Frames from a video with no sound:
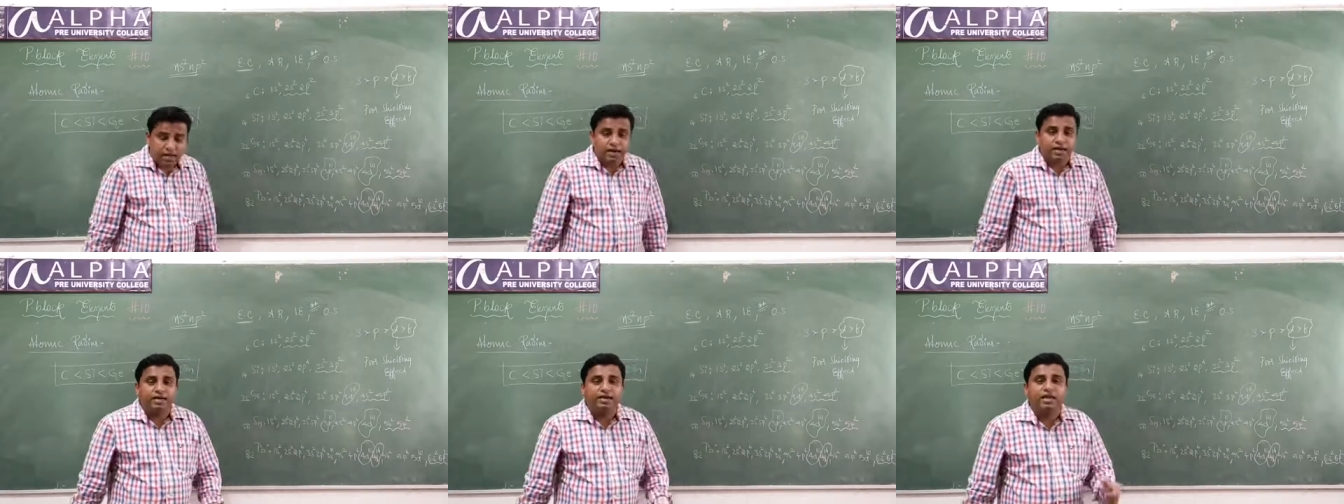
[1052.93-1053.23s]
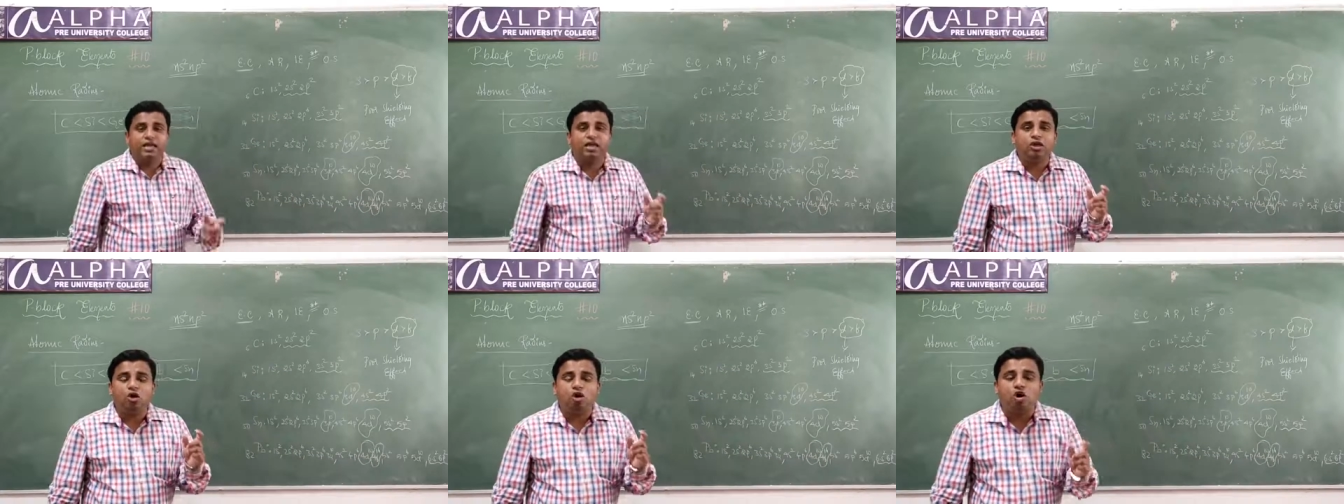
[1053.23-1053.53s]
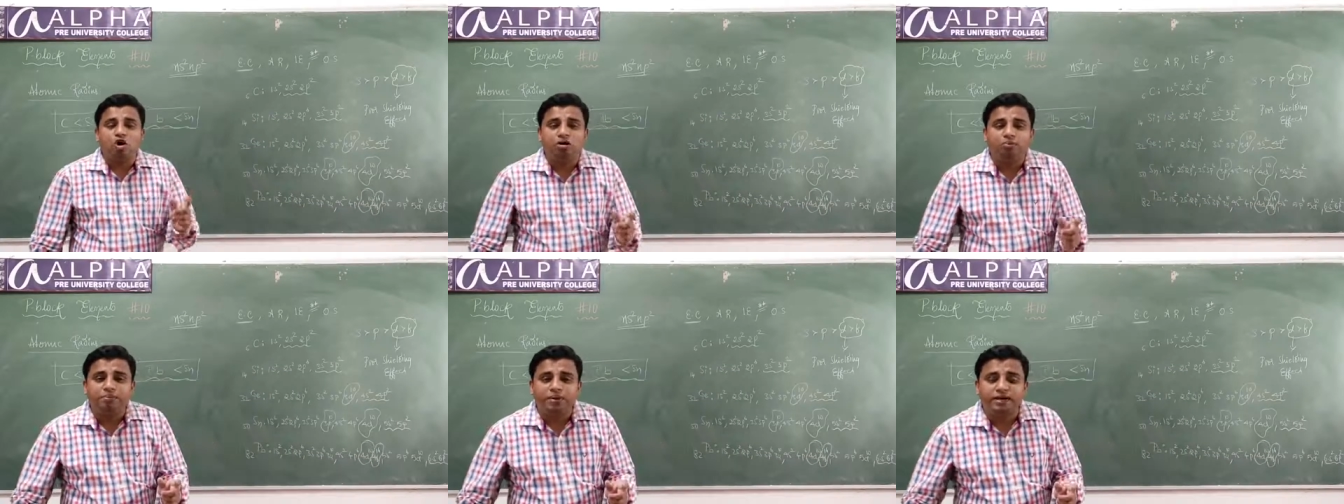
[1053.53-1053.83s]
D
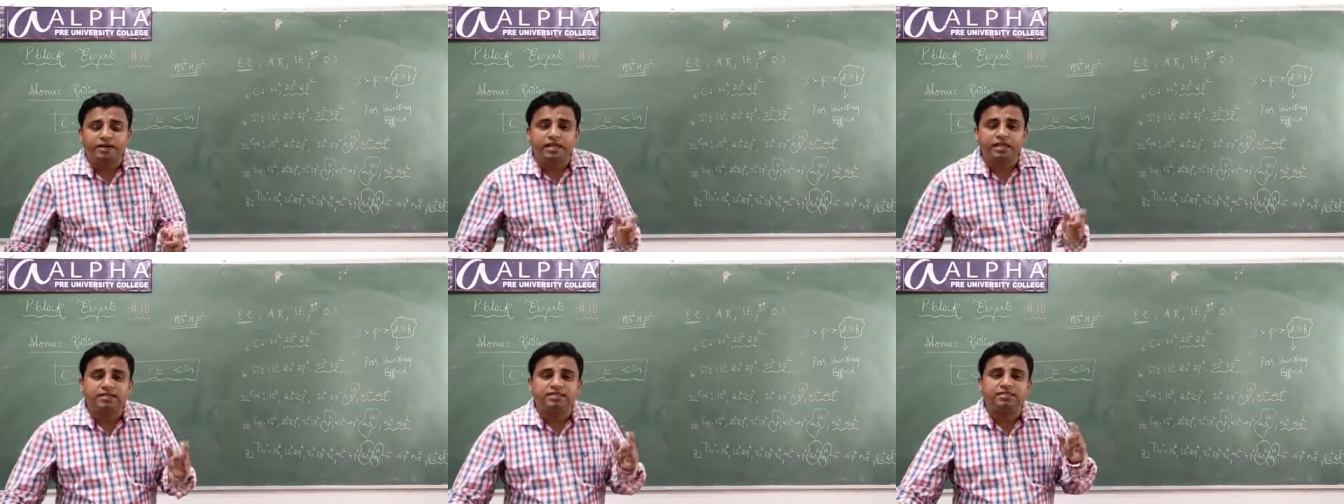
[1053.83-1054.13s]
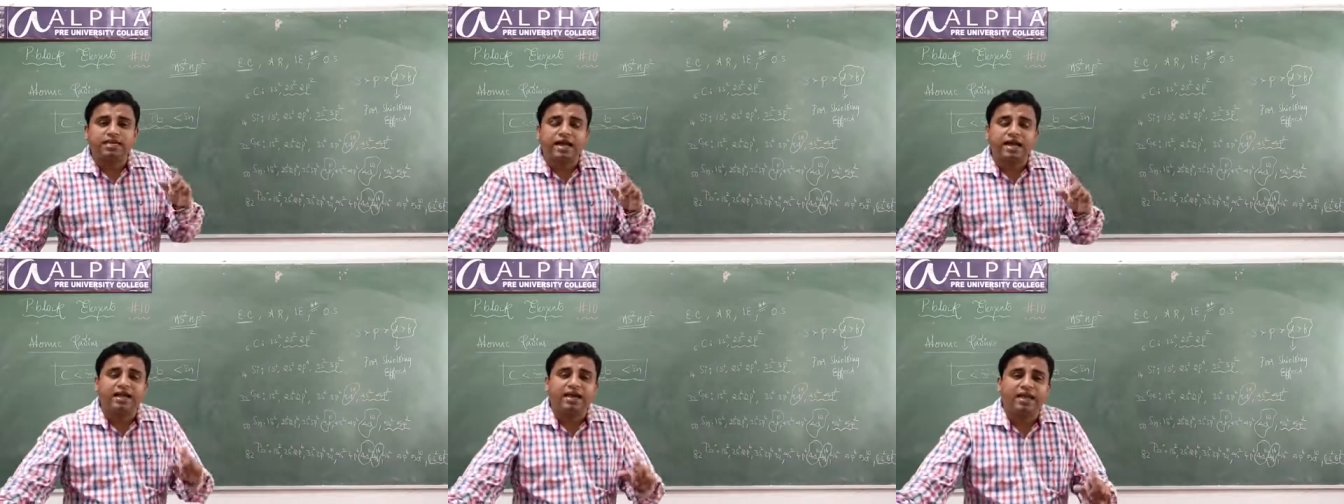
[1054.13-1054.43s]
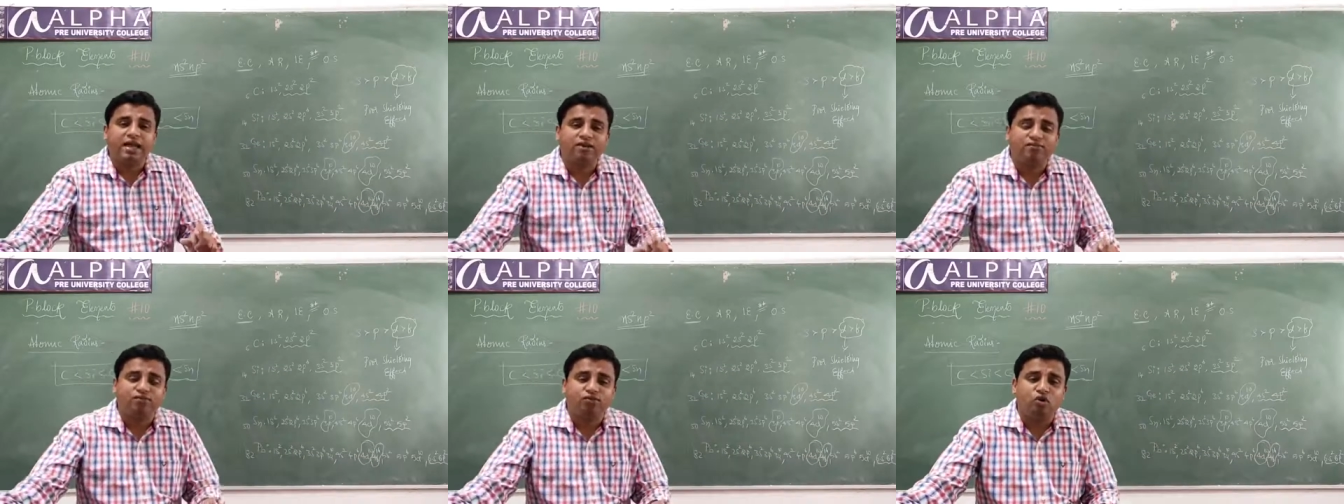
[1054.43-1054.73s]
orbitals and
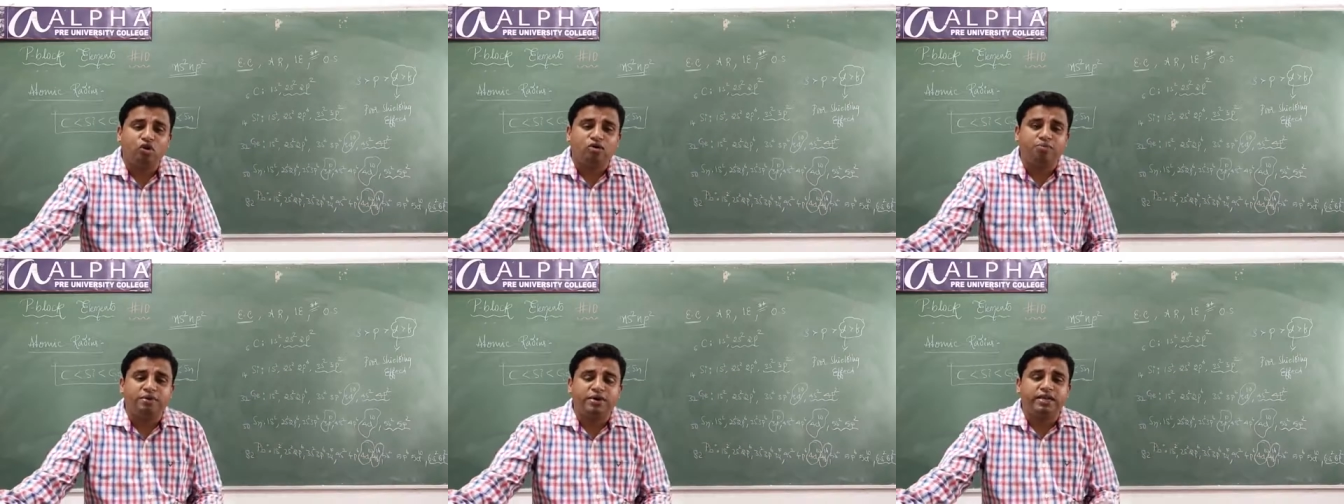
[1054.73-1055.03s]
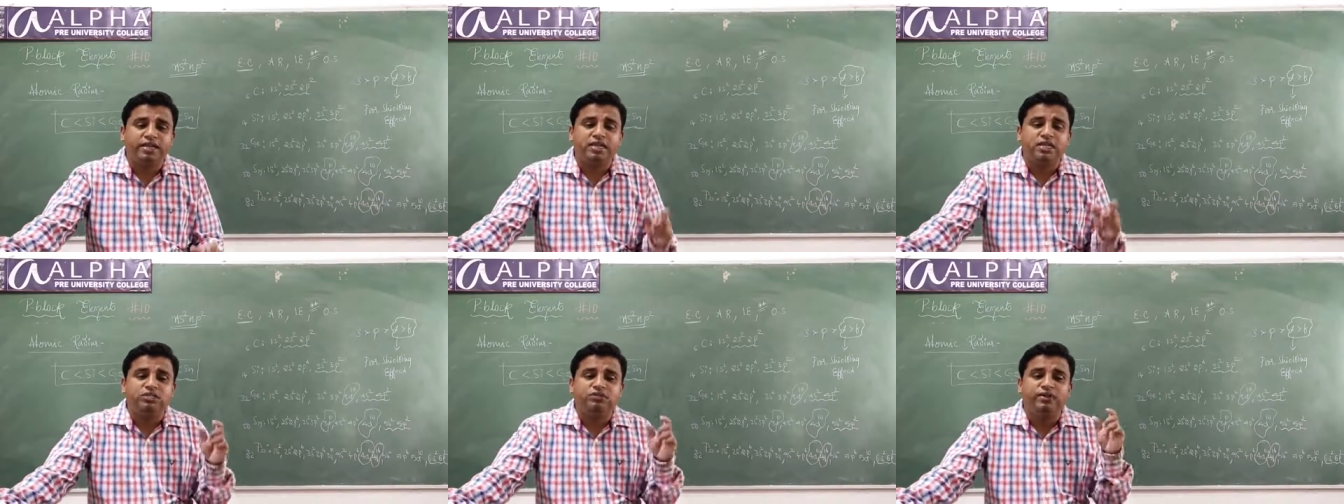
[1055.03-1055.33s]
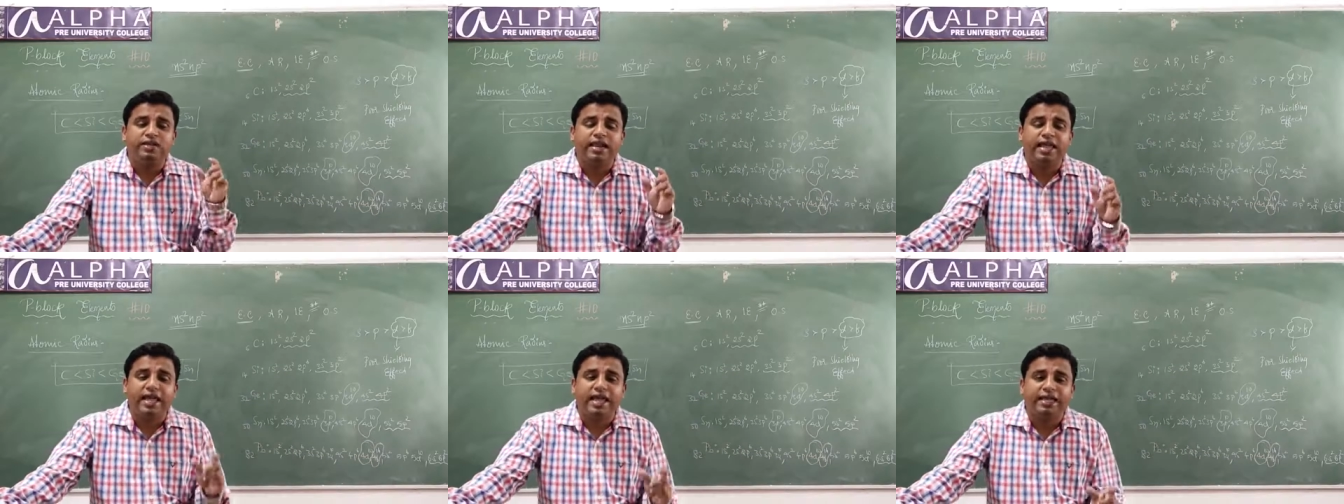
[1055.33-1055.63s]
f orbitals
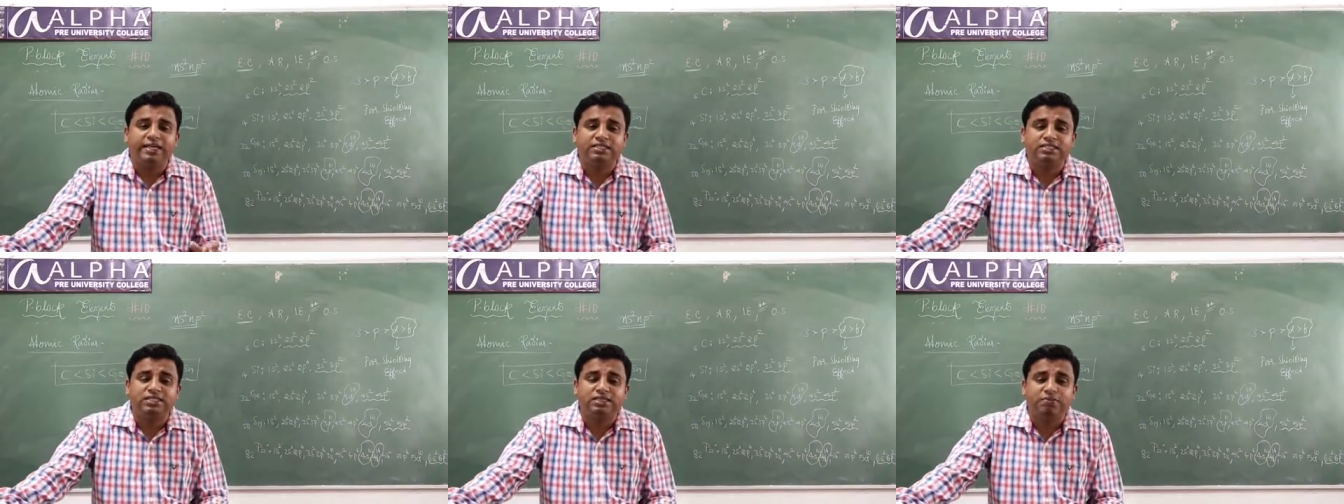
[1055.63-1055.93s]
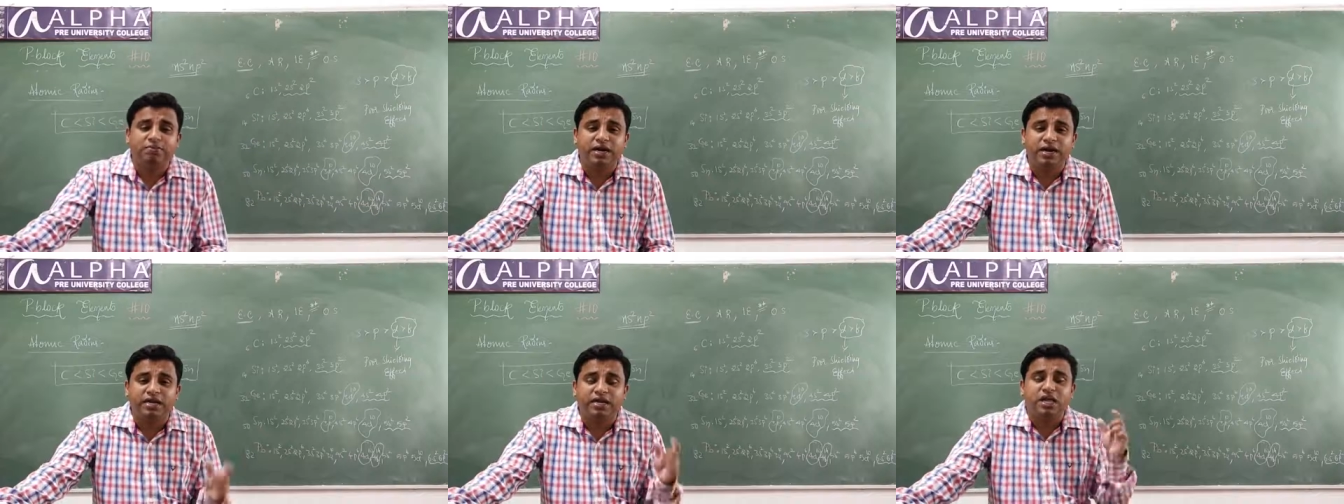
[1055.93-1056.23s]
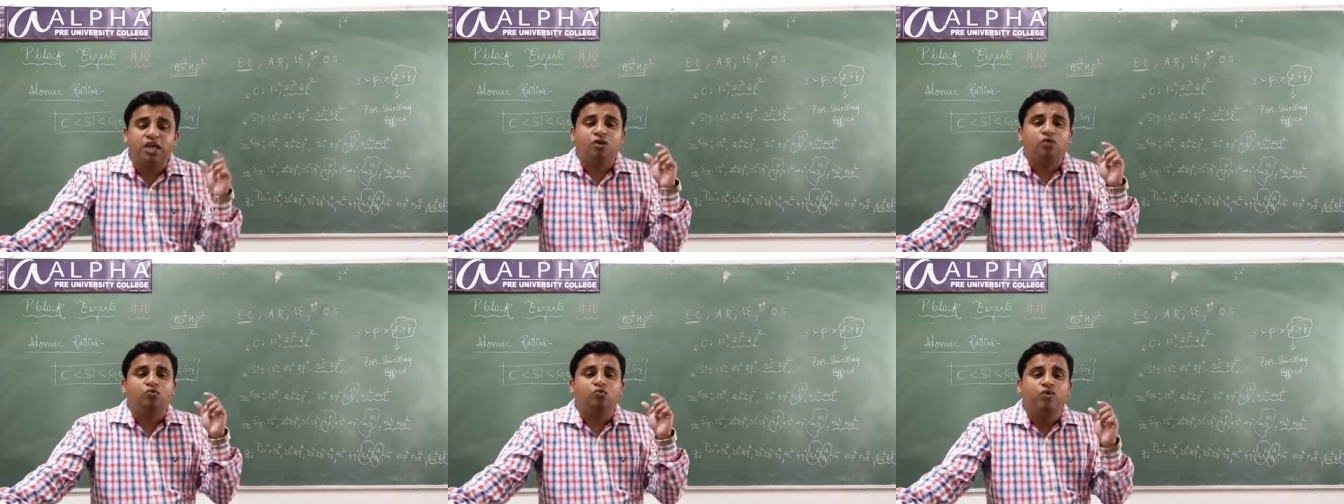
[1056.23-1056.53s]
will
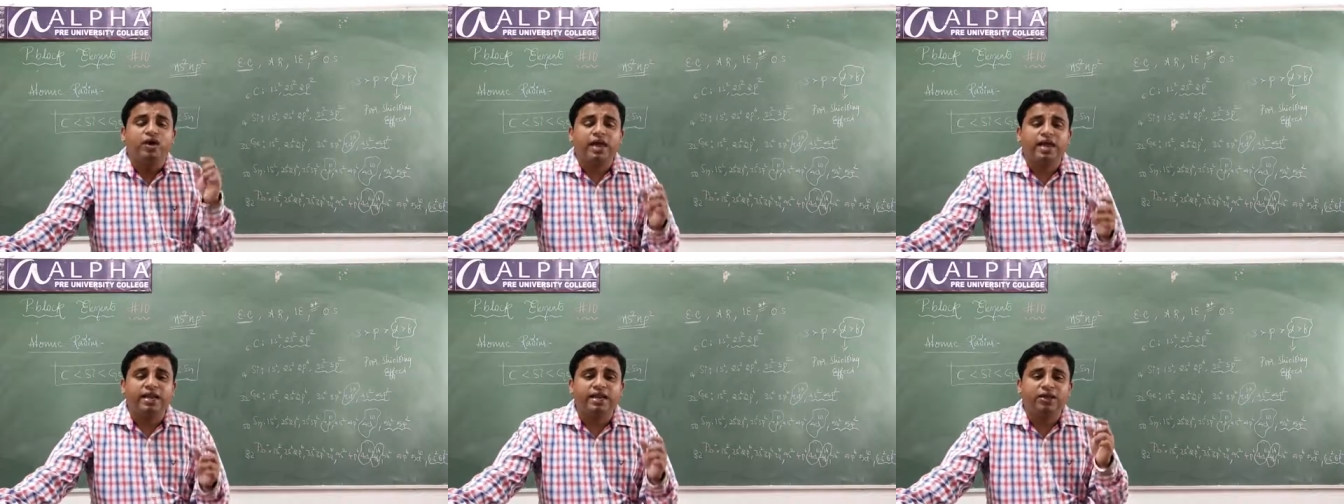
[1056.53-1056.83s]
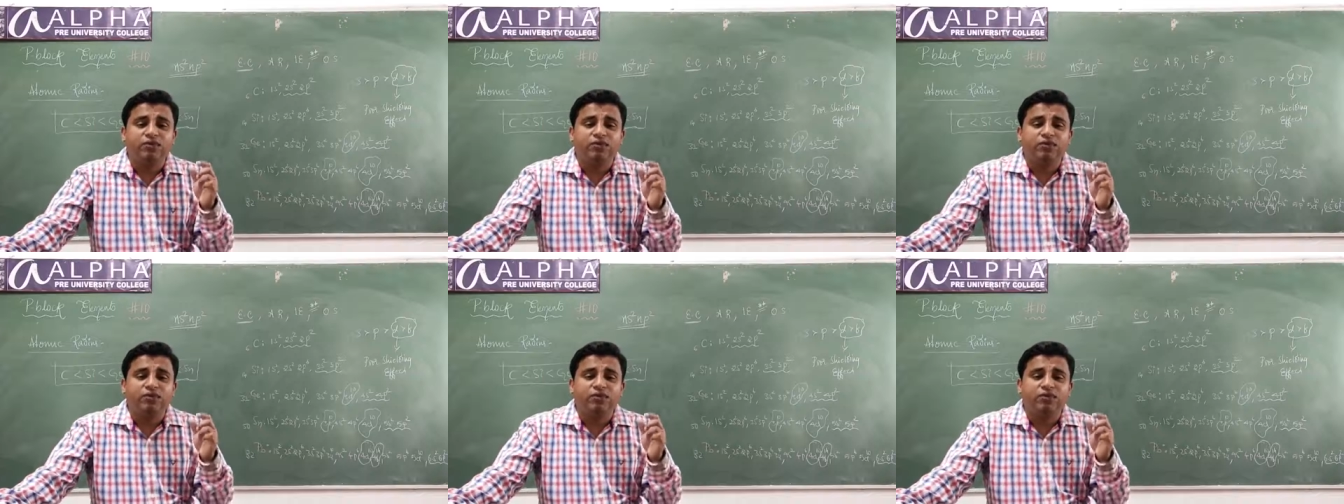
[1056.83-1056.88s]
exhibit very,